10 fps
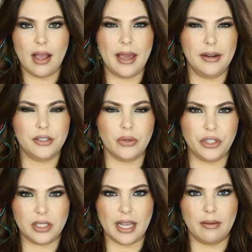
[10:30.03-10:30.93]
and so it
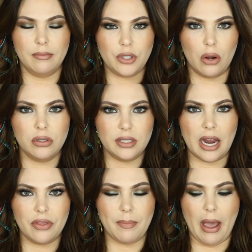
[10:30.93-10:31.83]
just like tones
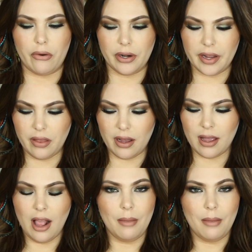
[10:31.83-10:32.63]
down the powdery look.